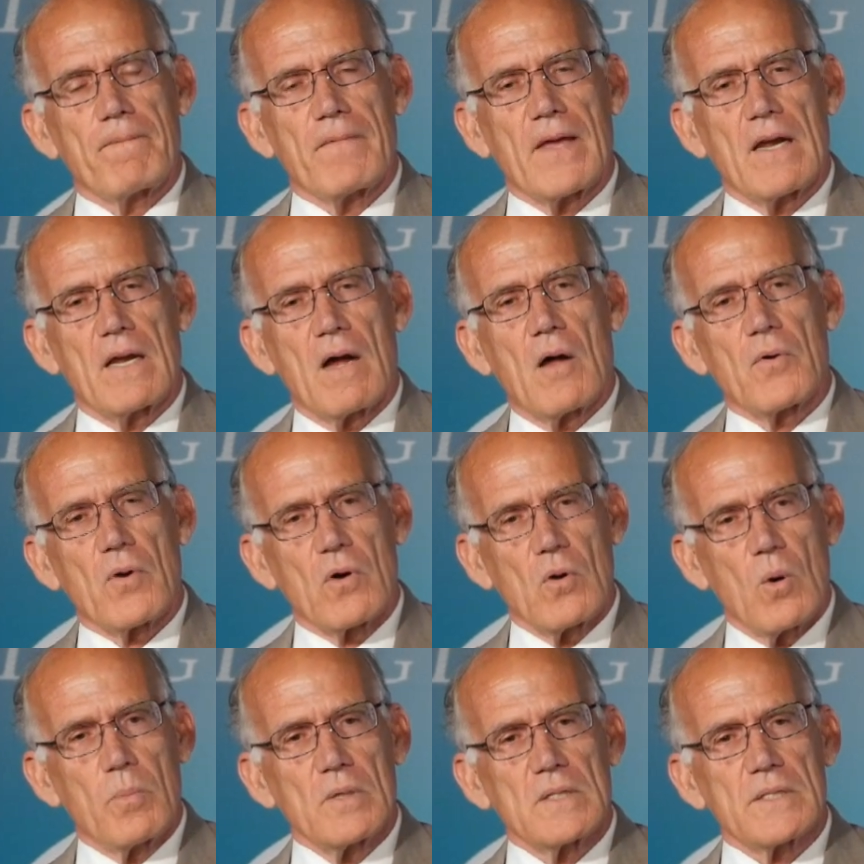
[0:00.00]
that, under
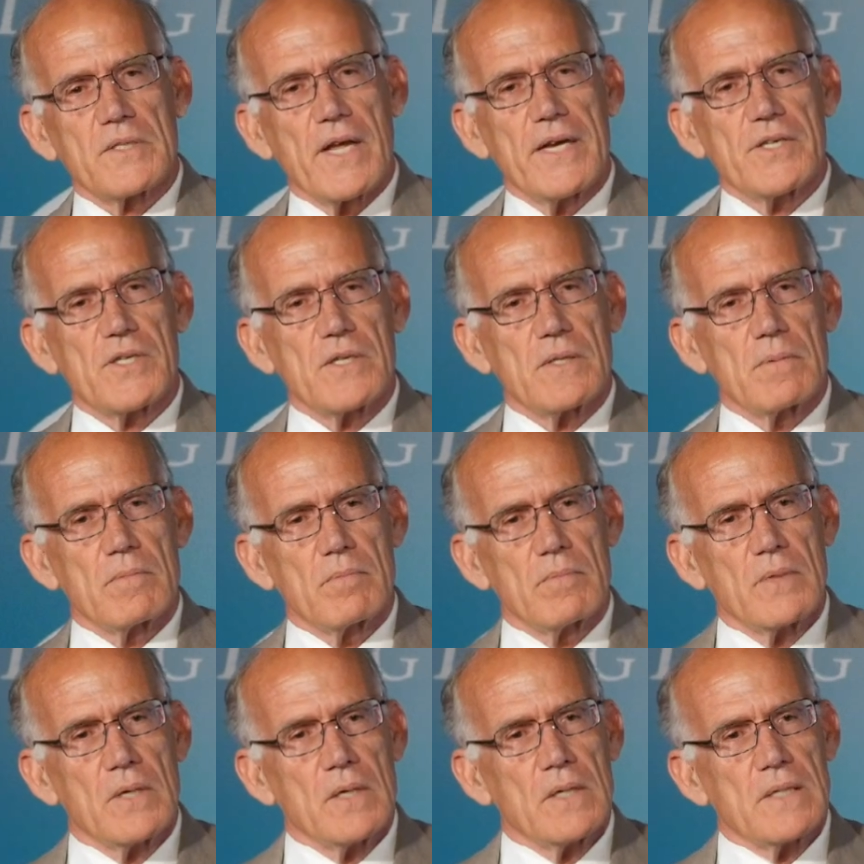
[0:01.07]
globalization,
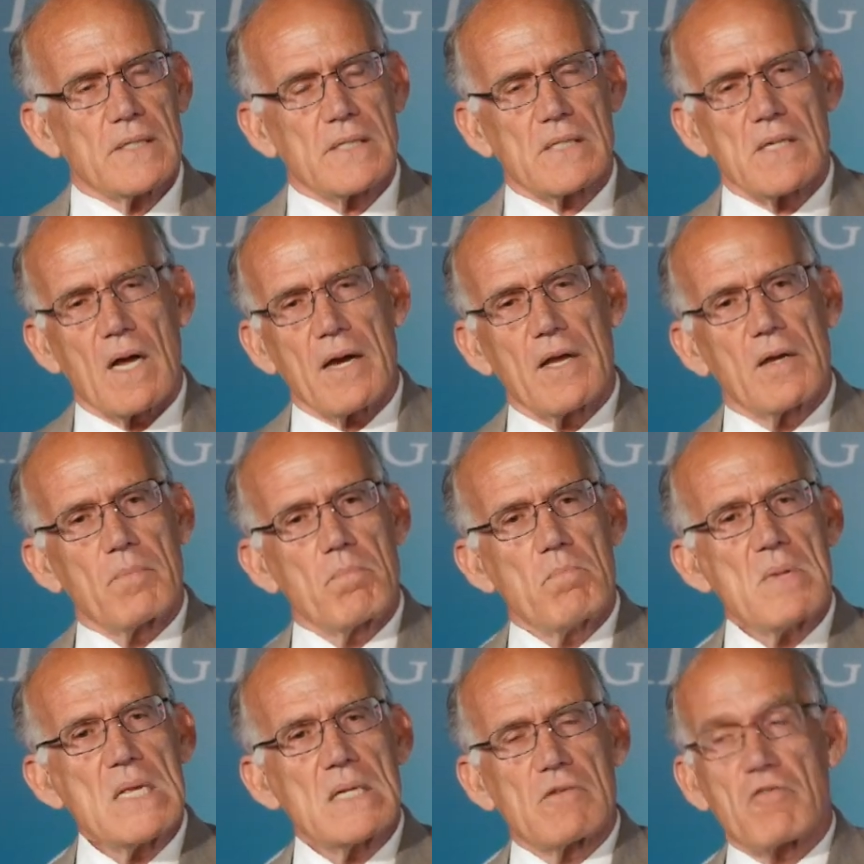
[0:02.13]
suck
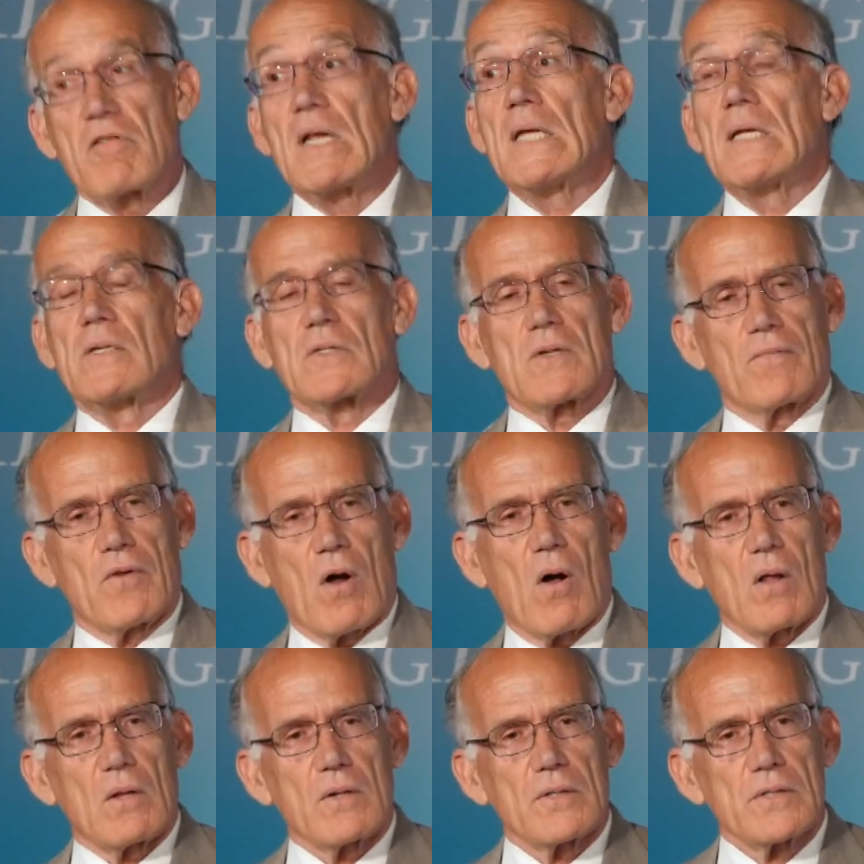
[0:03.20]
in trillions of
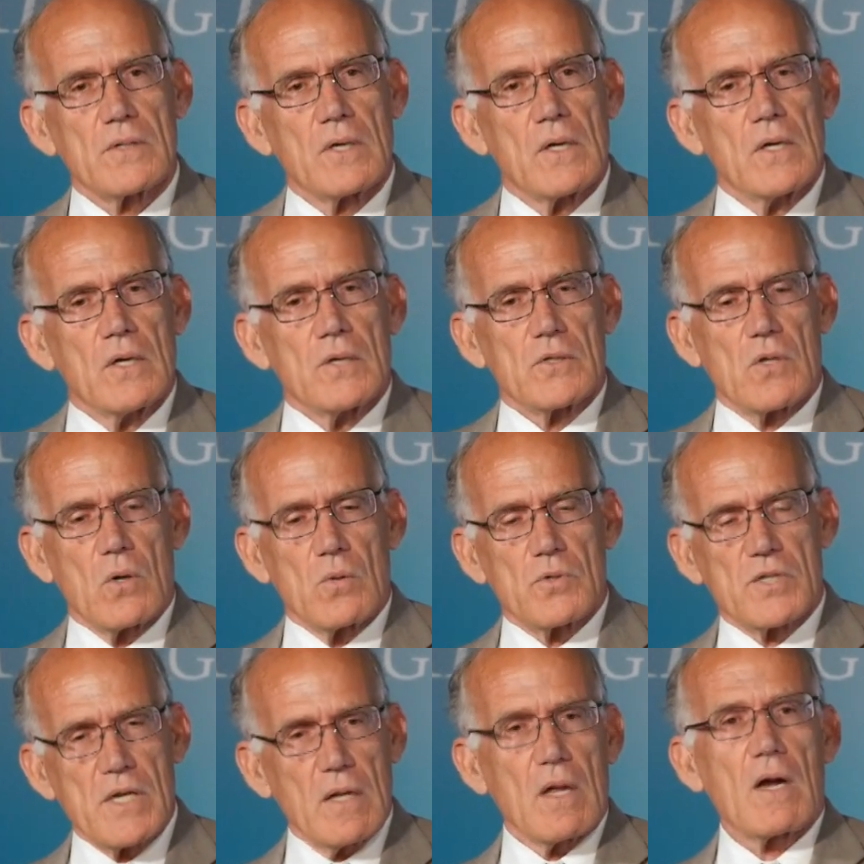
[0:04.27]
dollars. So,
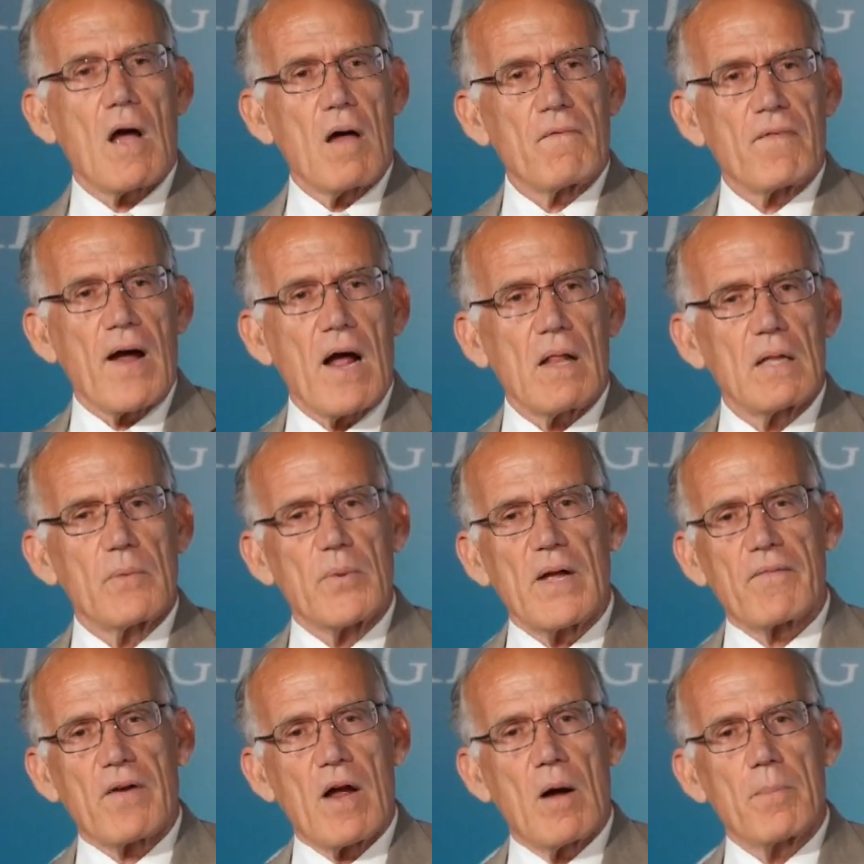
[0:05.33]
Silicon Valley, we
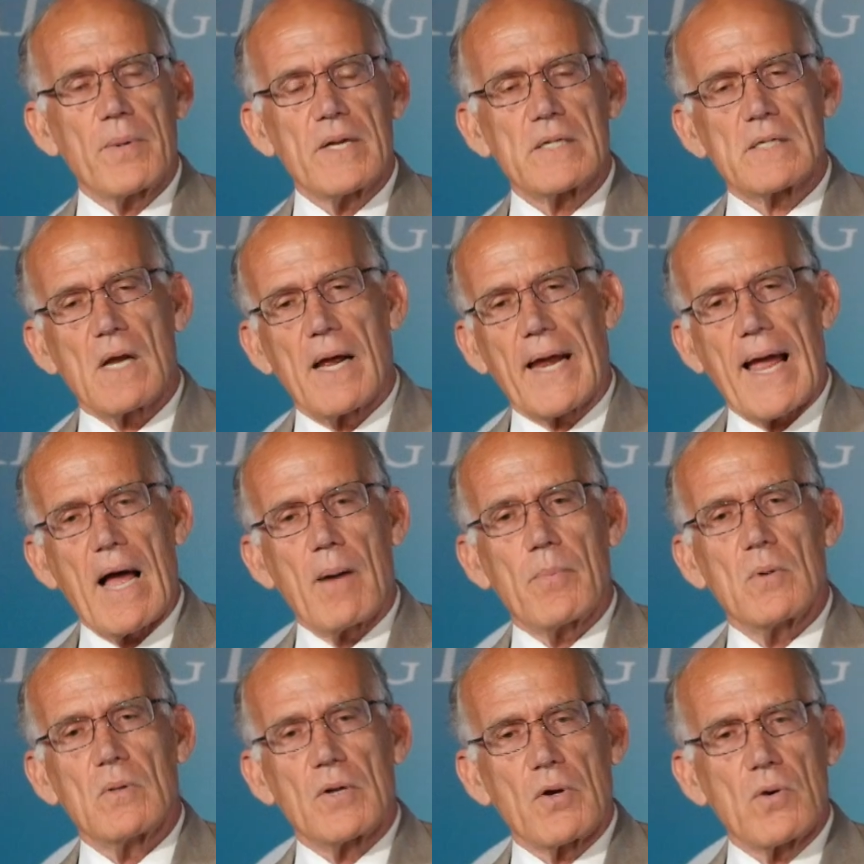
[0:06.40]
have companies like
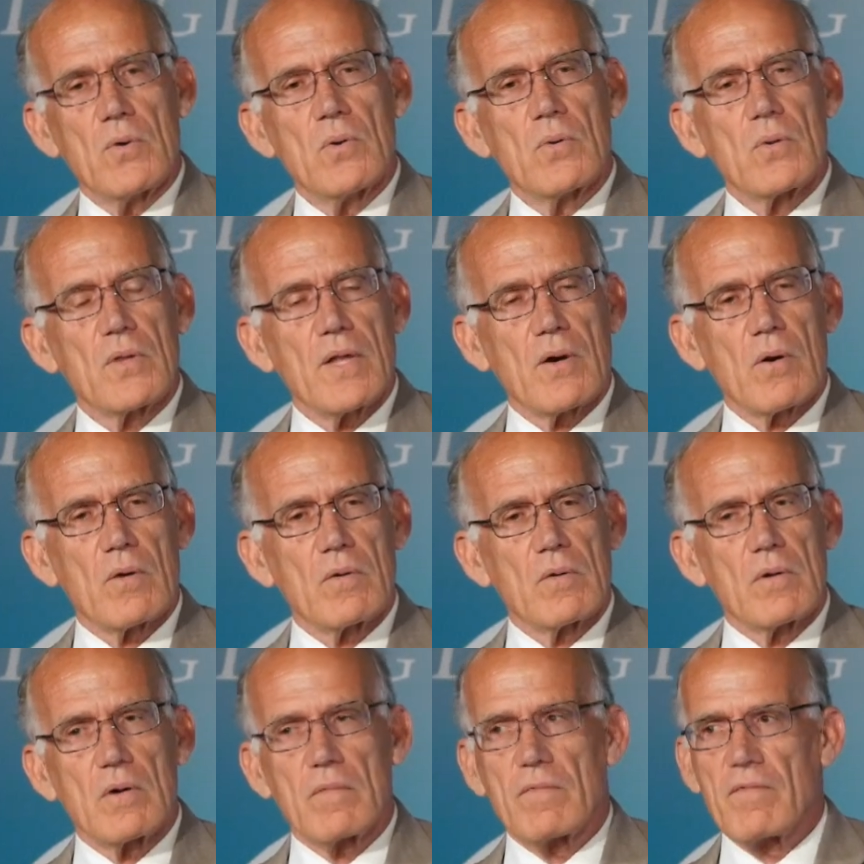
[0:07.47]
Apple and Google that are
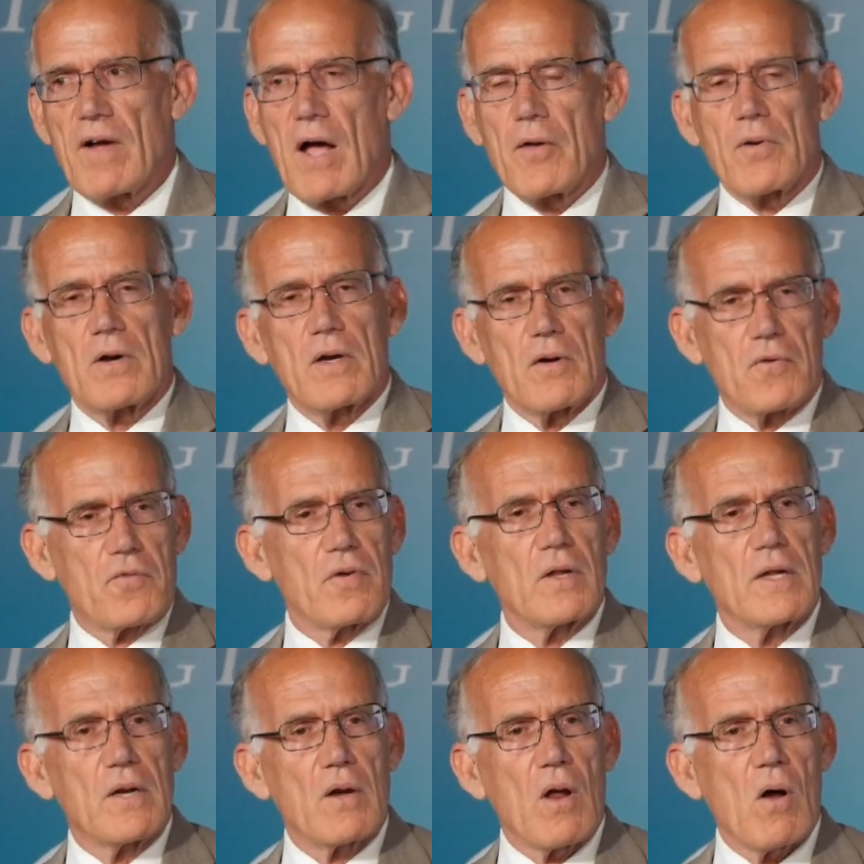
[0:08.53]
valued at a
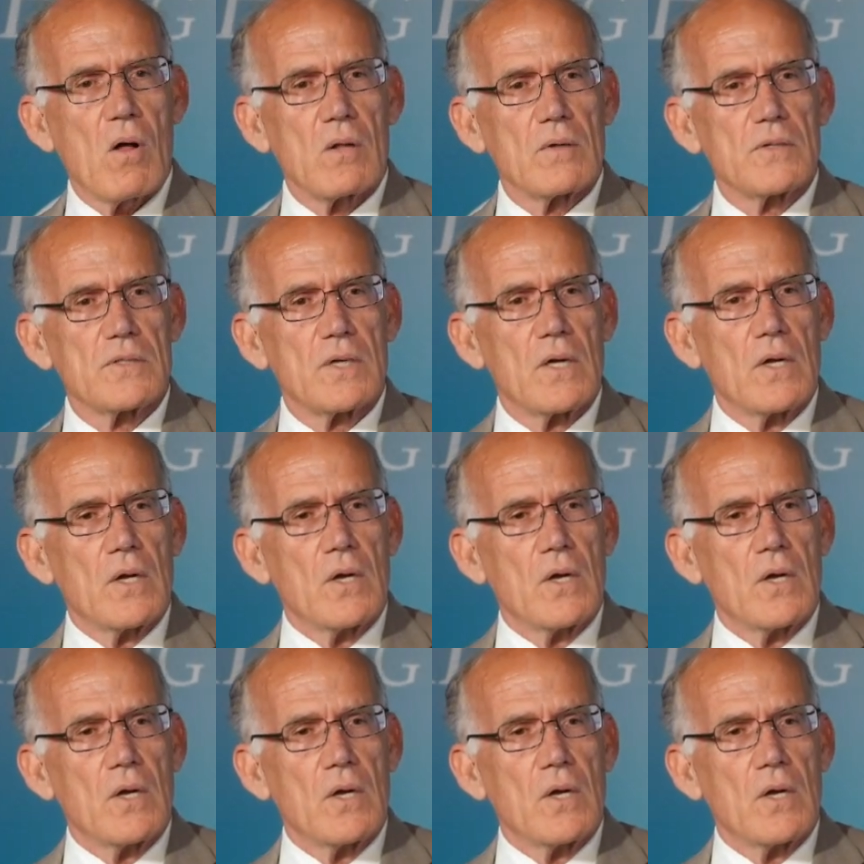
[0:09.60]
trillion dollars.